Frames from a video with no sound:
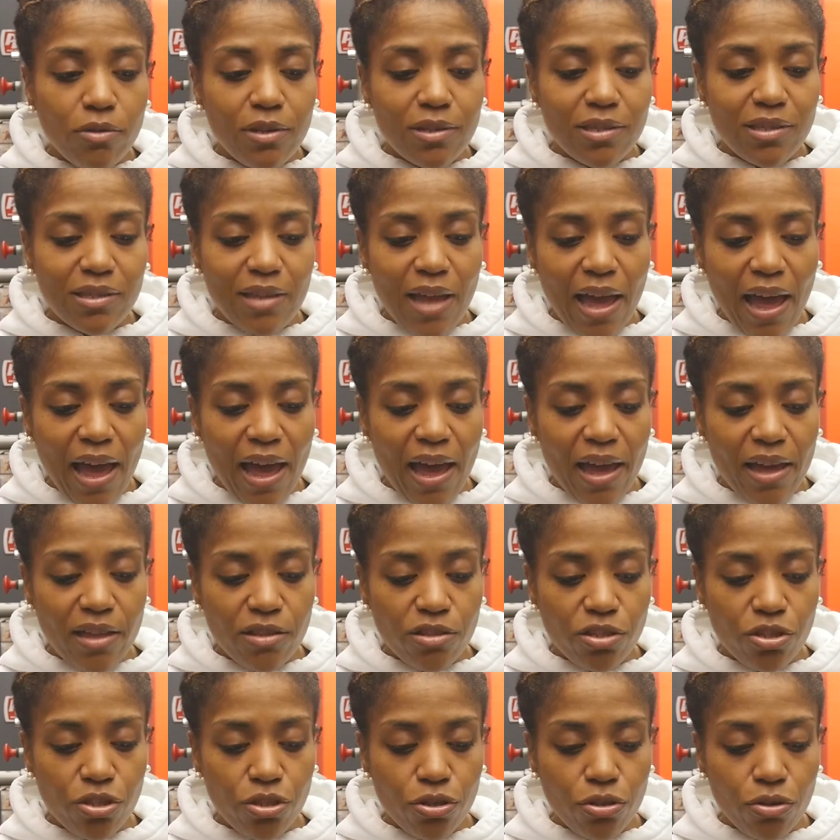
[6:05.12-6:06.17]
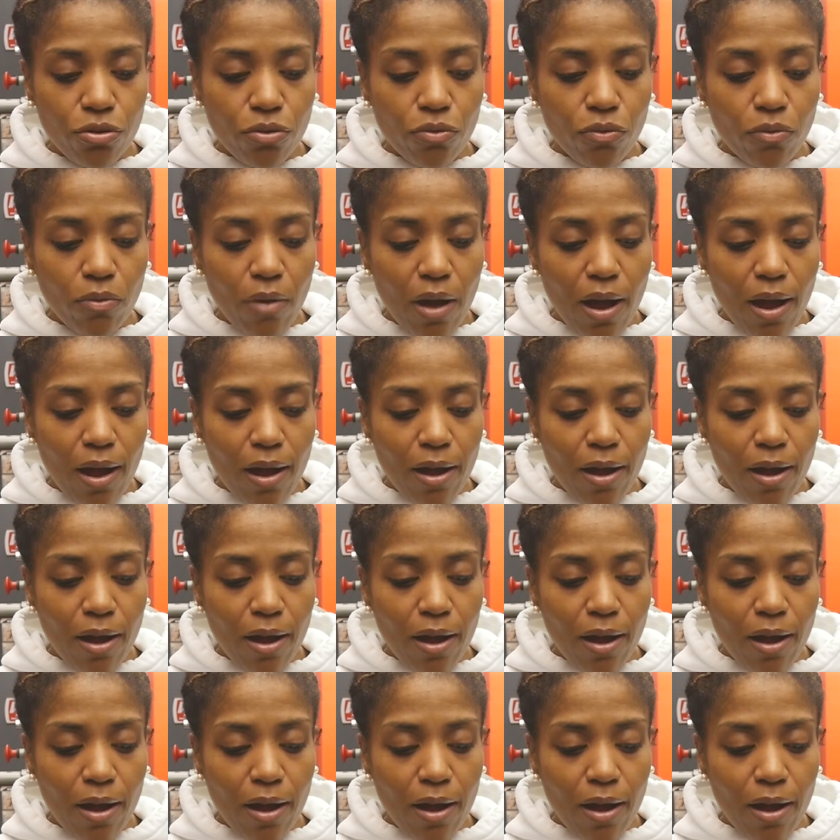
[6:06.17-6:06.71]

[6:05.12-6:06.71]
decide to